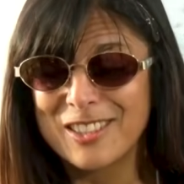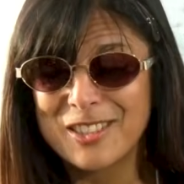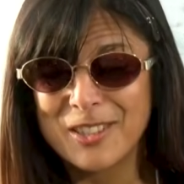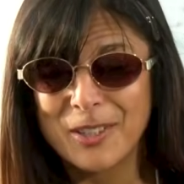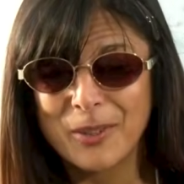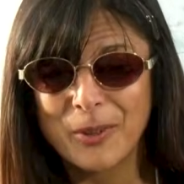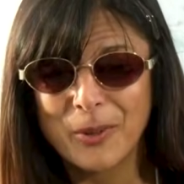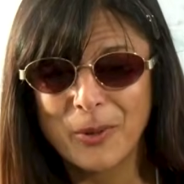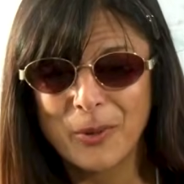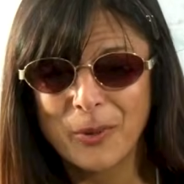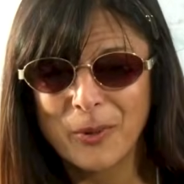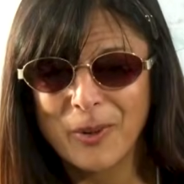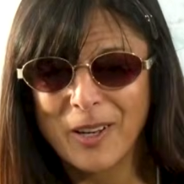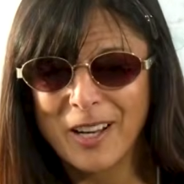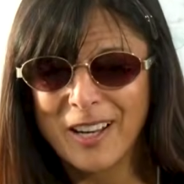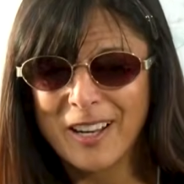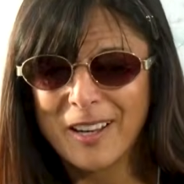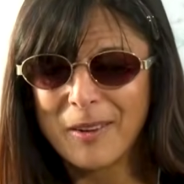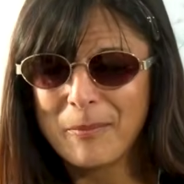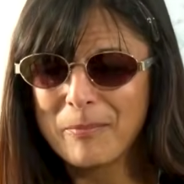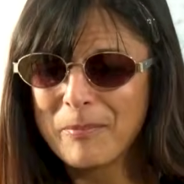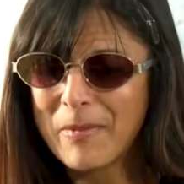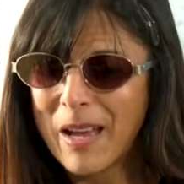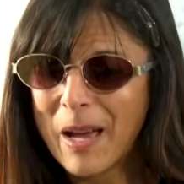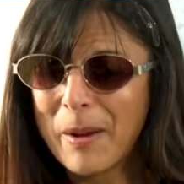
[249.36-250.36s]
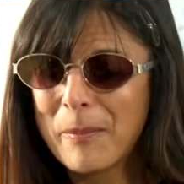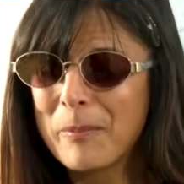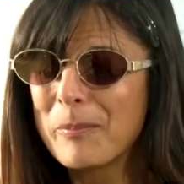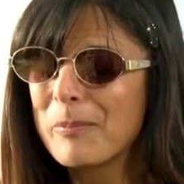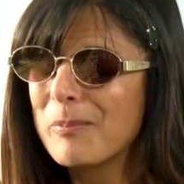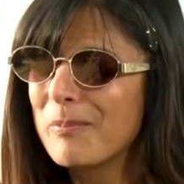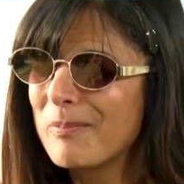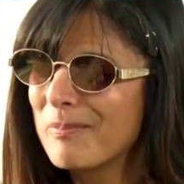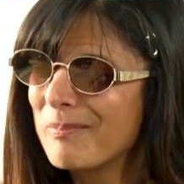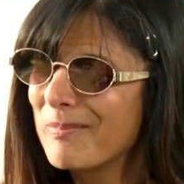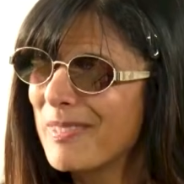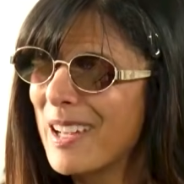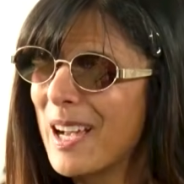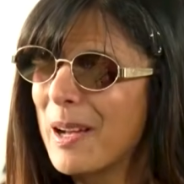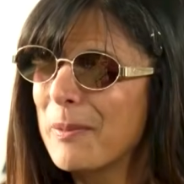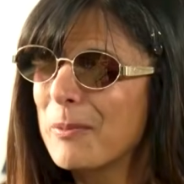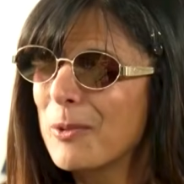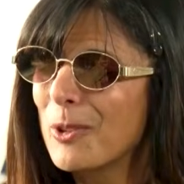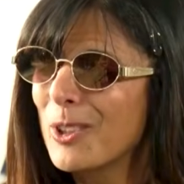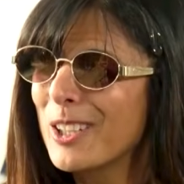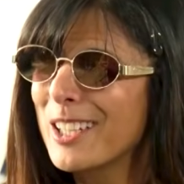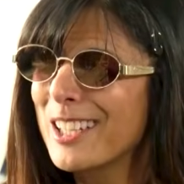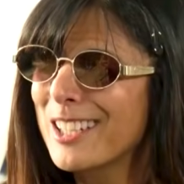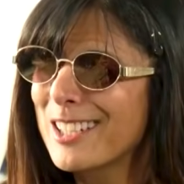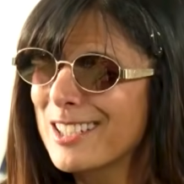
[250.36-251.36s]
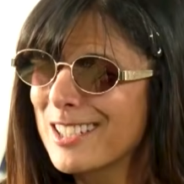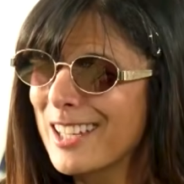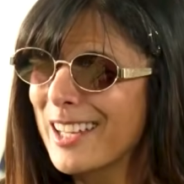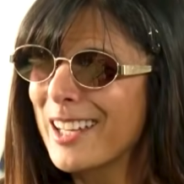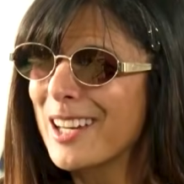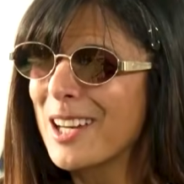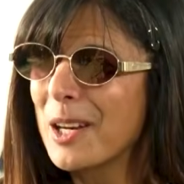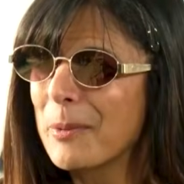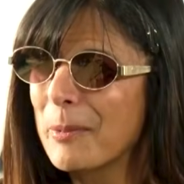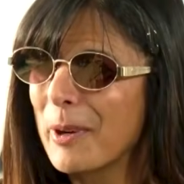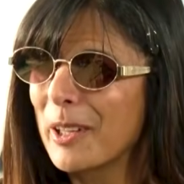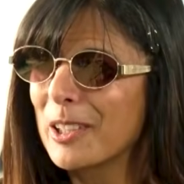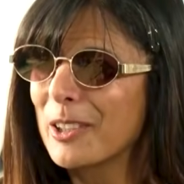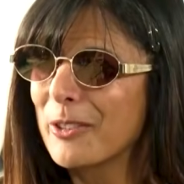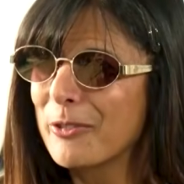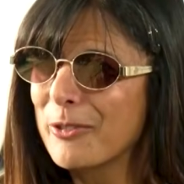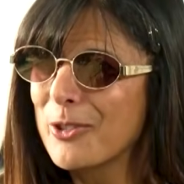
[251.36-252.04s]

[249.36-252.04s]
so um, I'm I'm really excited about the